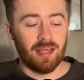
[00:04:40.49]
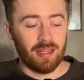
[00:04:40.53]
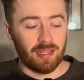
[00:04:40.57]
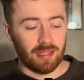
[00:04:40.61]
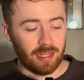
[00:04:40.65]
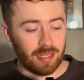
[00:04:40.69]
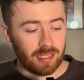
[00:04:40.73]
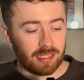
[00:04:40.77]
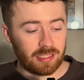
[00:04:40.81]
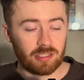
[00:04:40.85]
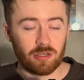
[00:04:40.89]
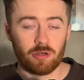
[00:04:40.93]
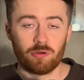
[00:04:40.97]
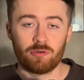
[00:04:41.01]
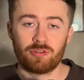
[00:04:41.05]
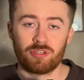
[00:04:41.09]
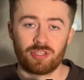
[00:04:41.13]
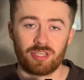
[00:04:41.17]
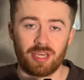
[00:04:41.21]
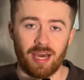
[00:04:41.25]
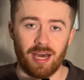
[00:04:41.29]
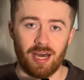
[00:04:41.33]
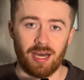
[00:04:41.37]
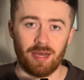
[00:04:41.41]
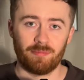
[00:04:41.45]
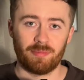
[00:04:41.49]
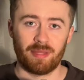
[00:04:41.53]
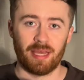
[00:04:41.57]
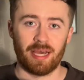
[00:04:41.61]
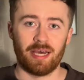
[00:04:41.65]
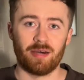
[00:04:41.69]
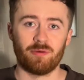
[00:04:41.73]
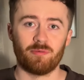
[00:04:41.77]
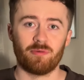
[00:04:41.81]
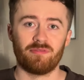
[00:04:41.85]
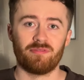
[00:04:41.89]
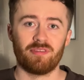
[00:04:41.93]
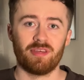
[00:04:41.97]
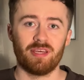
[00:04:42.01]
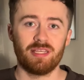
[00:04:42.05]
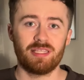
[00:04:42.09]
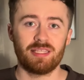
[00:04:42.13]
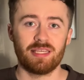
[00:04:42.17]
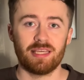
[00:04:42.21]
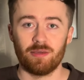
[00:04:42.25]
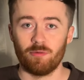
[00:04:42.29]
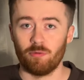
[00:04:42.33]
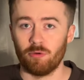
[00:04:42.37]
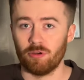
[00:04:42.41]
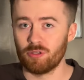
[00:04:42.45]
Let's all just calm down with this.
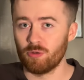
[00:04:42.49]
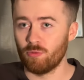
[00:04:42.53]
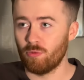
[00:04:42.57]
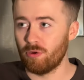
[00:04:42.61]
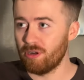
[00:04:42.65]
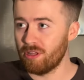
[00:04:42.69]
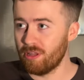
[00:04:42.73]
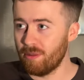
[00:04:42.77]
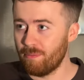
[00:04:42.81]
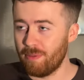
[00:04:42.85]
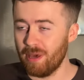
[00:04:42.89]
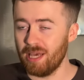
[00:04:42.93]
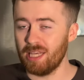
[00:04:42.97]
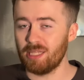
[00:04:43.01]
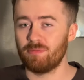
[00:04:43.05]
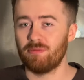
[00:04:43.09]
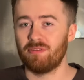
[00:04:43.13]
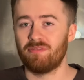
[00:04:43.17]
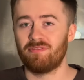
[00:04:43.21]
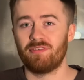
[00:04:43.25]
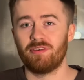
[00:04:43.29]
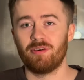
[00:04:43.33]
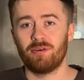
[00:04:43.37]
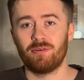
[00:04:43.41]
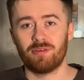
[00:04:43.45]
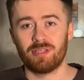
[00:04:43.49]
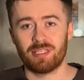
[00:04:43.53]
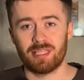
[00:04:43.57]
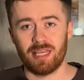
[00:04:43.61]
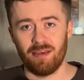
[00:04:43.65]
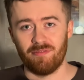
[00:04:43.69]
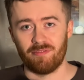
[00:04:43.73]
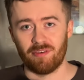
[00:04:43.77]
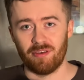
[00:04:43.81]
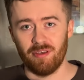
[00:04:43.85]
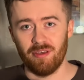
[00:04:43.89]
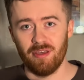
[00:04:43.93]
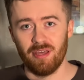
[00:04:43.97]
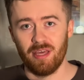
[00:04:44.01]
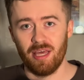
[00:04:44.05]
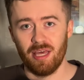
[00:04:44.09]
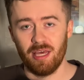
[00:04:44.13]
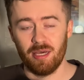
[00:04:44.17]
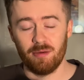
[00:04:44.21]
He wasn't one of the best midfielders ever,